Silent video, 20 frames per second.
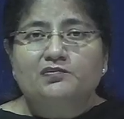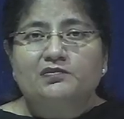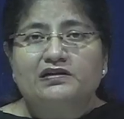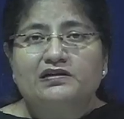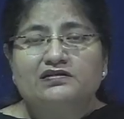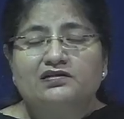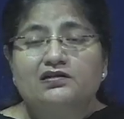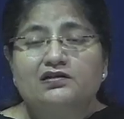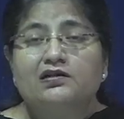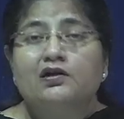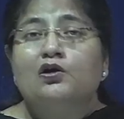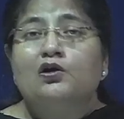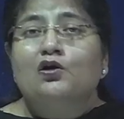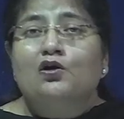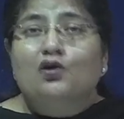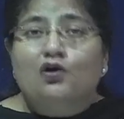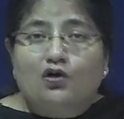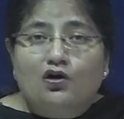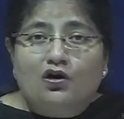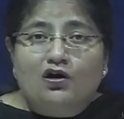method
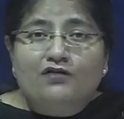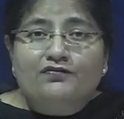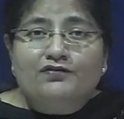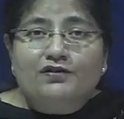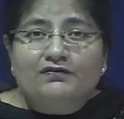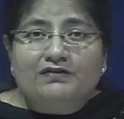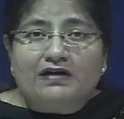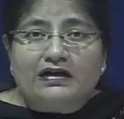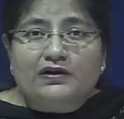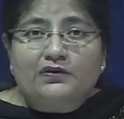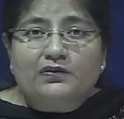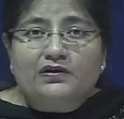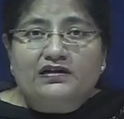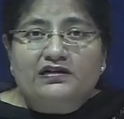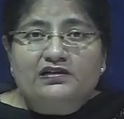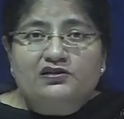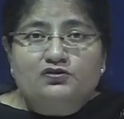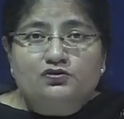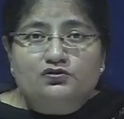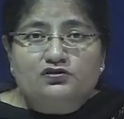of
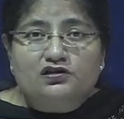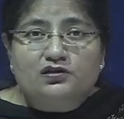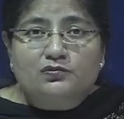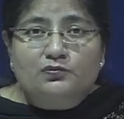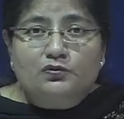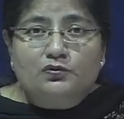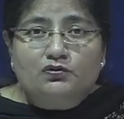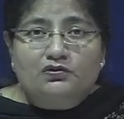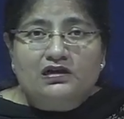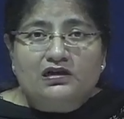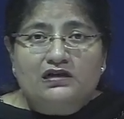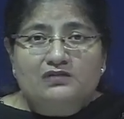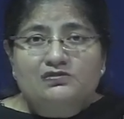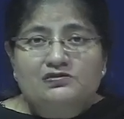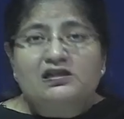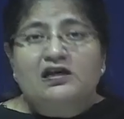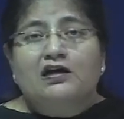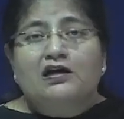evaluating social programs